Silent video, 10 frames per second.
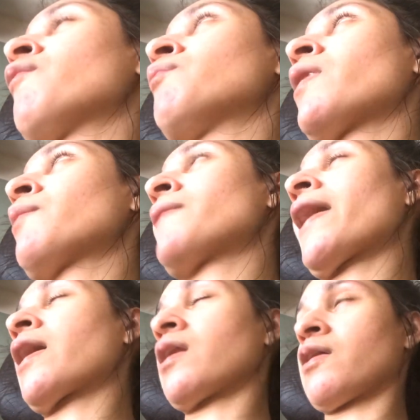of my
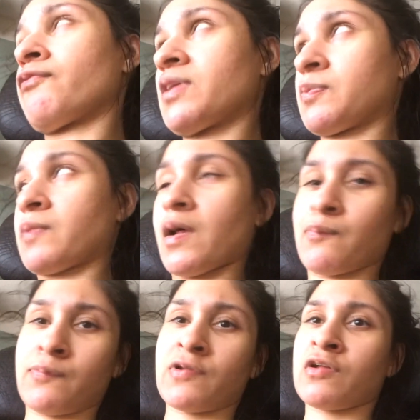baclofen
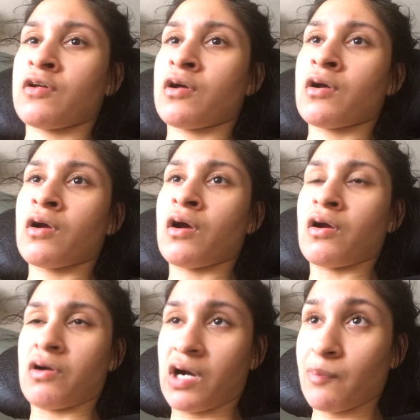pump
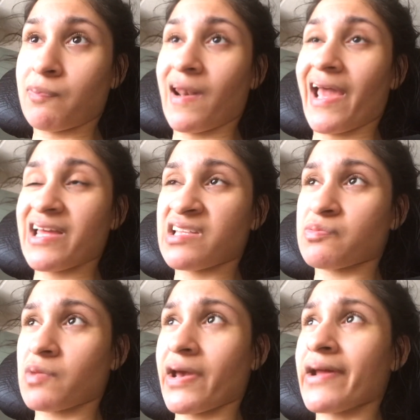
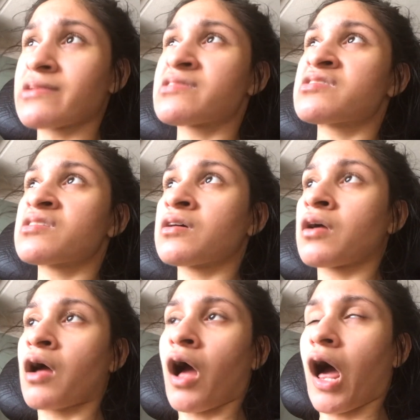replacement.
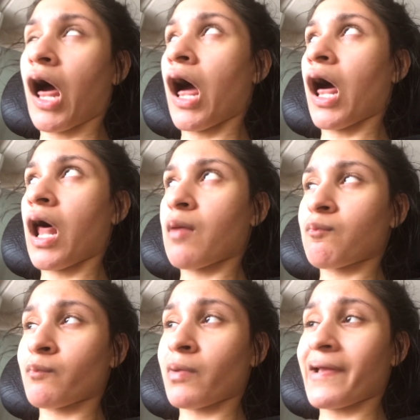
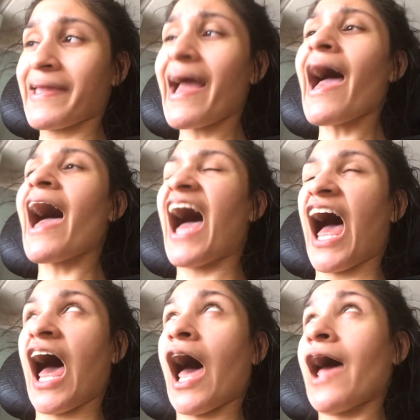Um, but yeah,
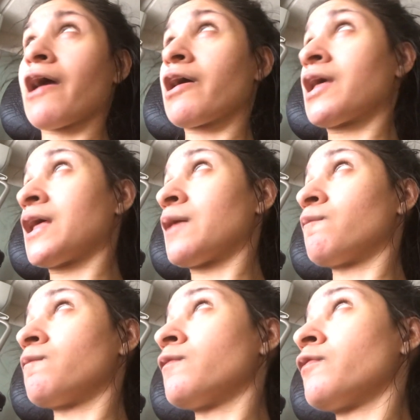I
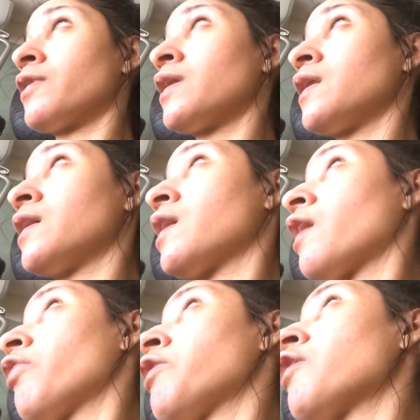am
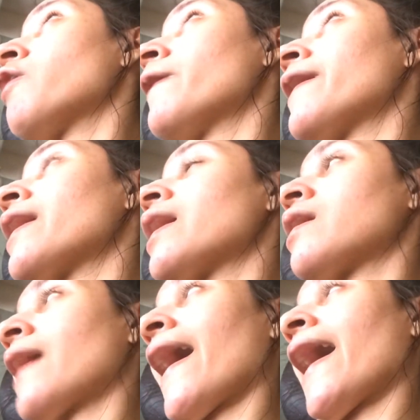really enjoying
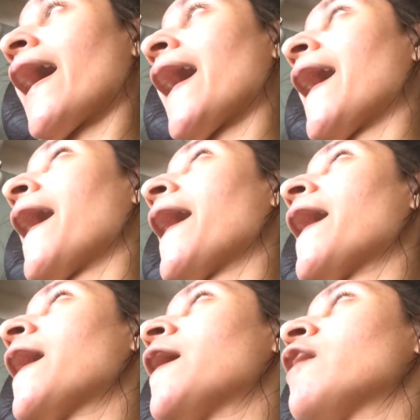it
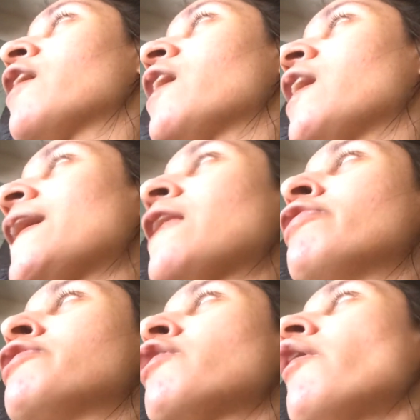and
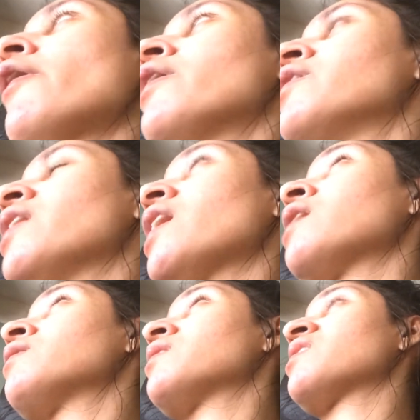enjoyed
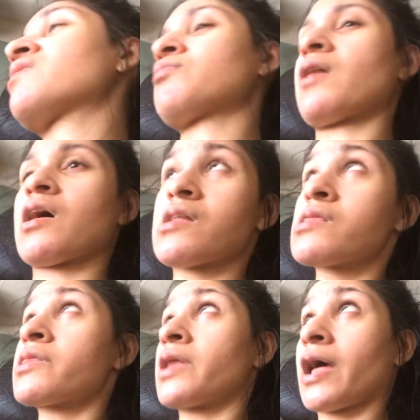it this
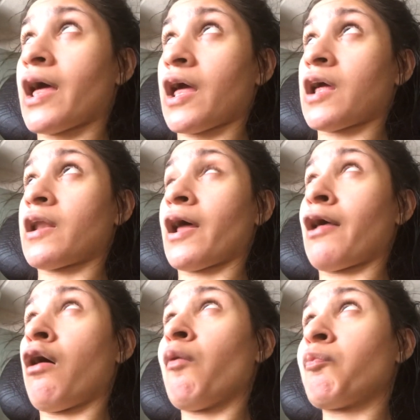month, and I
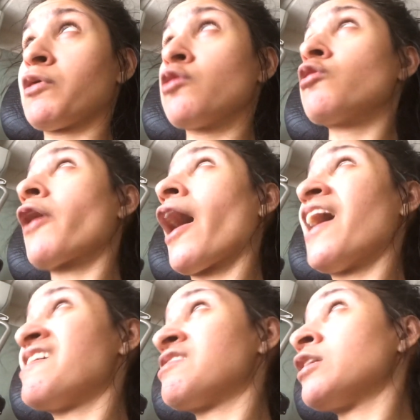hope you
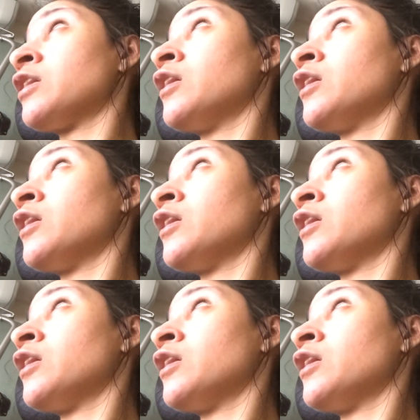guys